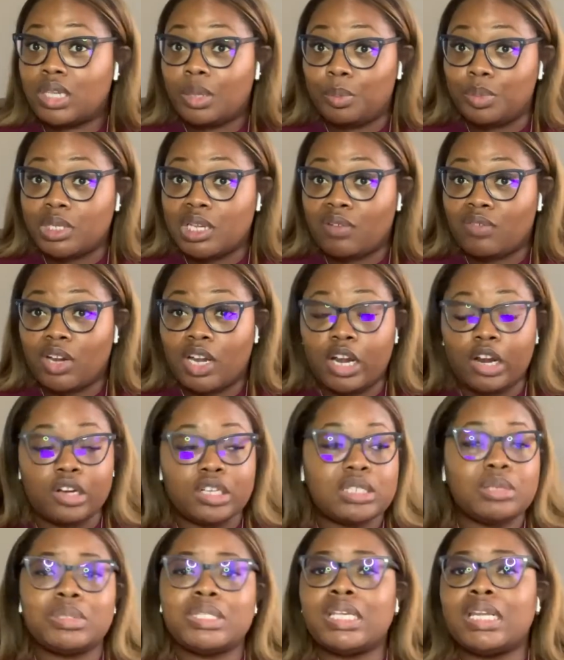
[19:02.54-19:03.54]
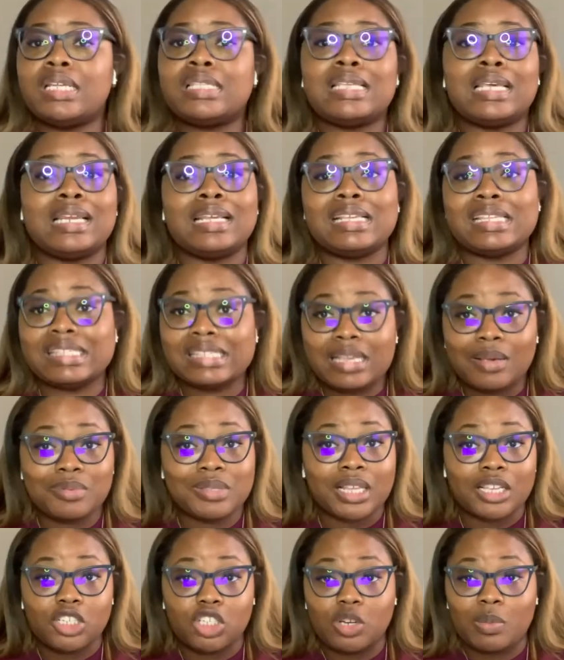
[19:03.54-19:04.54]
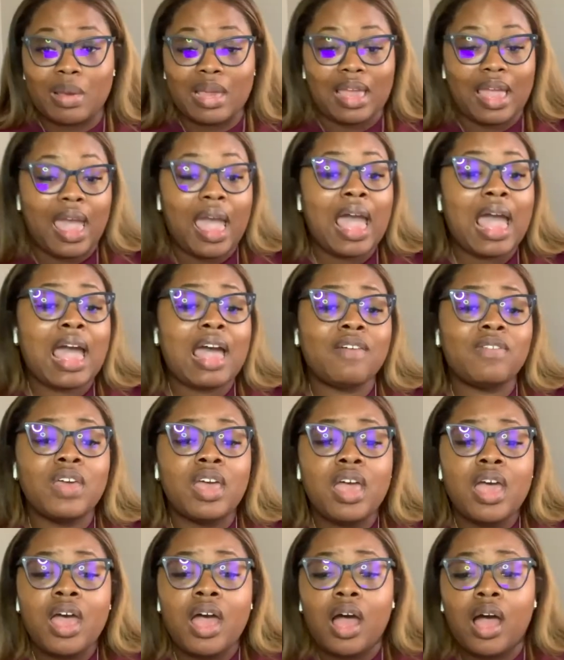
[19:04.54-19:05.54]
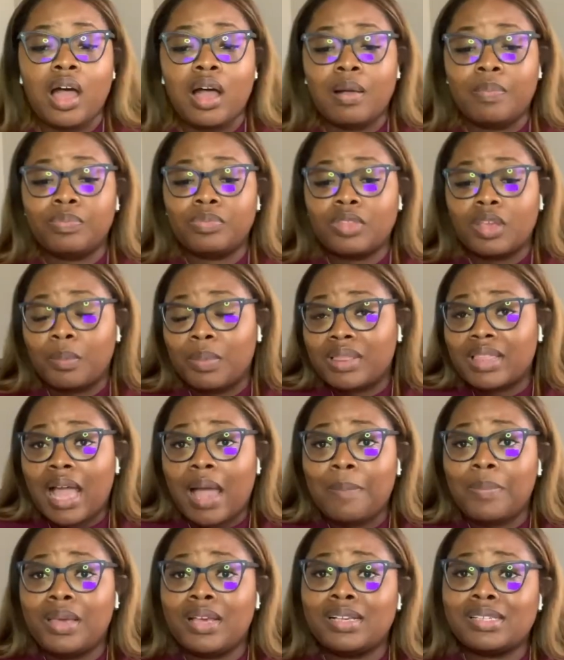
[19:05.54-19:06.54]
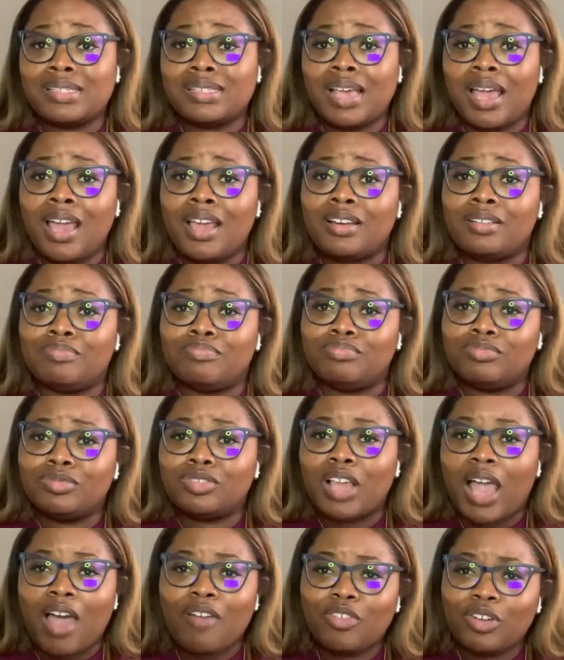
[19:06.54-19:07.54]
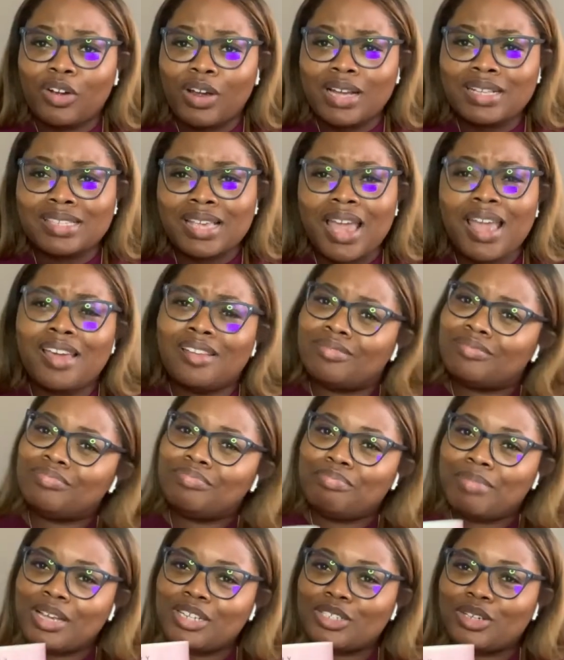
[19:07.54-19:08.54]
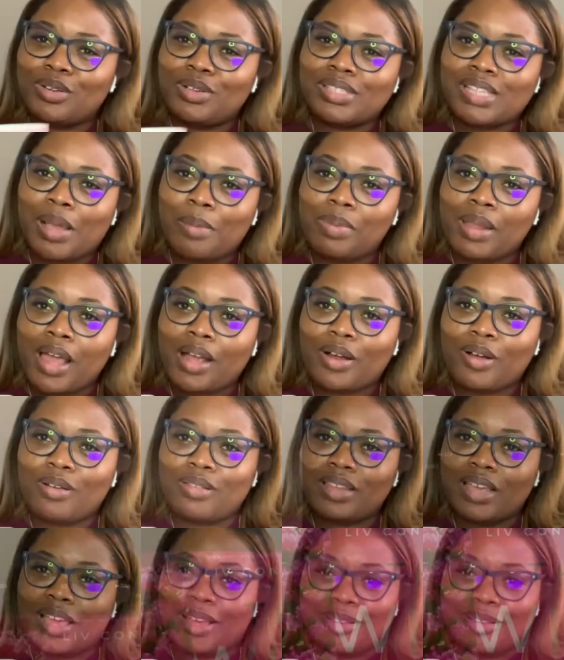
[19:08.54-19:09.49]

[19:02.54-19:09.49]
over here. So send us any sips that you may have. But that being said, have a great day and make sure you stay Black Girl Lit.